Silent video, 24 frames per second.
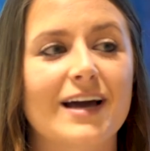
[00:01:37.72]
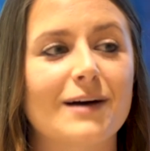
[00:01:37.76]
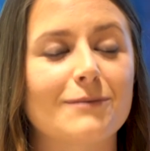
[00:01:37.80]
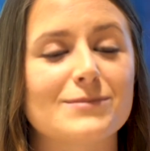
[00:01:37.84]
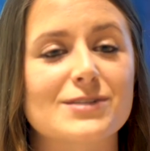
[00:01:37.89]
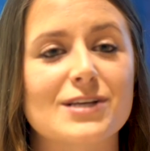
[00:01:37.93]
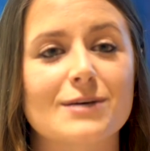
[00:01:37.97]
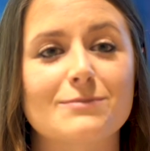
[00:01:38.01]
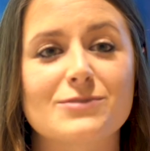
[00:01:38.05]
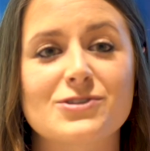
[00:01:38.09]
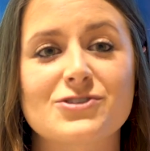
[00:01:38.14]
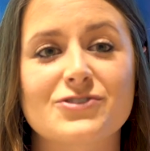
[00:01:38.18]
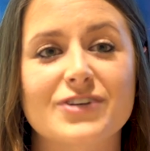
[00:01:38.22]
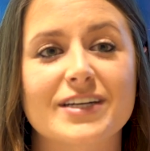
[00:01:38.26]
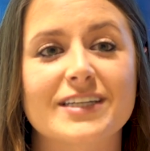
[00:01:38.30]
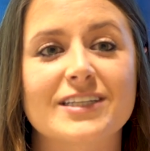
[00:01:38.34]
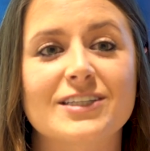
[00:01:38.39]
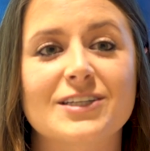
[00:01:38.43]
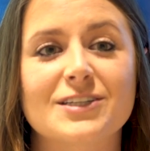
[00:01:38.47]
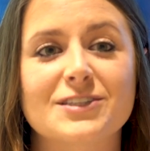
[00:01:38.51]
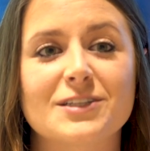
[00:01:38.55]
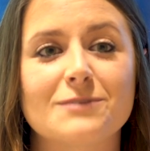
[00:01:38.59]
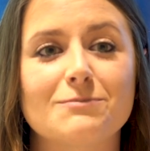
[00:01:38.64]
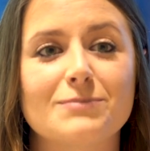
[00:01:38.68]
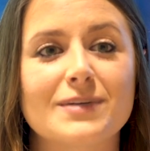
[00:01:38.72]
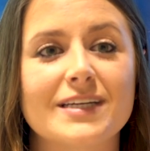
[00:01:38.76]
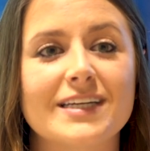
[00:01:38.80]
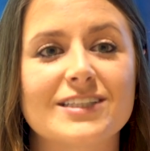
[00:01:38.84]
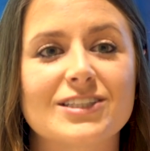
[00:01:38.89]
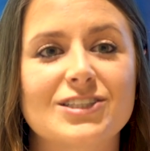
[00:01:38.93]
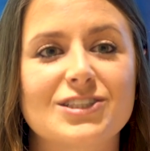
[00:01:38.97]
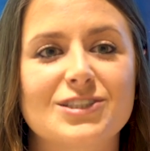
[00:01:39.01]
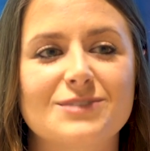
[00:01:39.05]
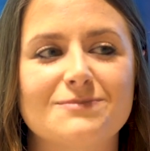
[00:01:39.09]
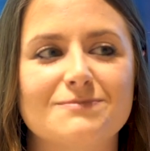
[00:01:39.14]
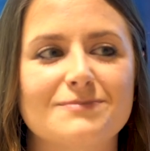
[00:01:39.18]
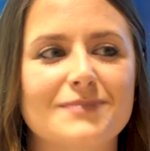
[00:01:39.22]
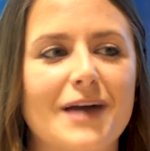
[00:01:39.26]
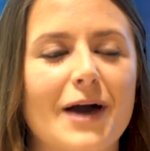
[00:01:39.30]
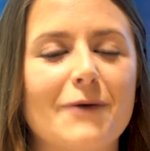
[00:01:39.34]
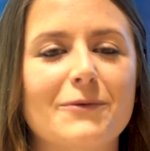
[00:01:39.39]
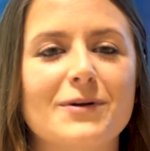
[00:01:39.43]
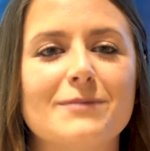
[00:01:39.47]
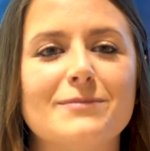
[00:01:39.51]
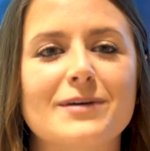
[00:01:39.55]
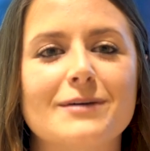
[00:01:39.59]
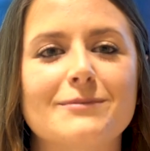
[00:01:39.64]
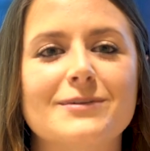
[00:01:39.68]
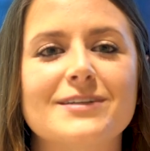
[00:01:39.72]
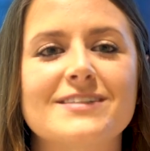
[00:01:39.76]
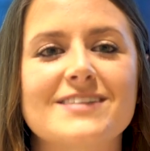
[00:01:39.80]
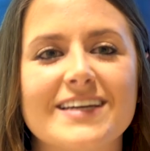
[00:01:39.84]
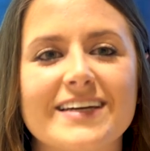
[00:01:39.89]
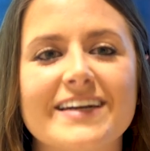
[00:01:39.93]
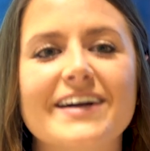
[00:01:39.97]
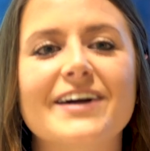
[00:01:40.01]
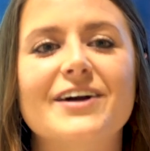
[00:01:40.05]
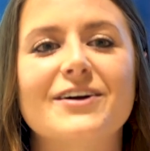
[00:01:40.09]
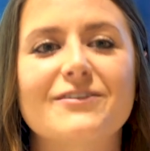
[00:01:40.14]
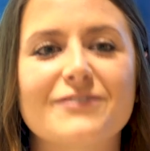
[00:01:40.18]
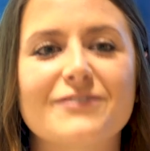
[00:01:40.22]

comes up stranded on the beach, I want to be able to take care